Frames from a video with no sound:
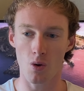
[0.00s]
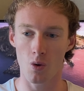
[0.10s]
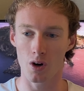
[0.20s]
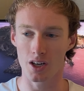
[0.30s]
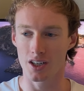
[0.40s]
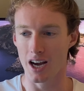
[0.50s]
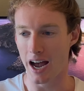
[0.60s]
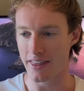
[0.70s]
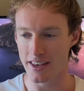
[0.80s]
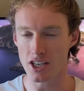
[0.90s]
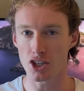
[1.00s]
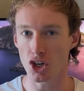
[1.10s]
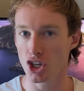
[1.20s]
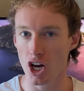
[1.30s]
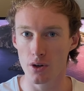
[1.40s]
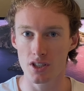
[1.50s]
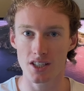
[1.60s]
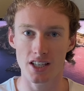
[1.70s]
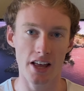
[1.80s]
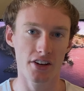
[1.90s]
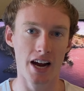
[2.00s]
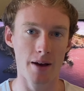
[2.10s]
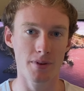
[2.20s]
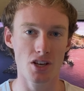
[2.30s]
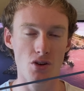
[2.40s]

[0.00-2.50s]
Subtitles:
or I think GoodNotes is another app that you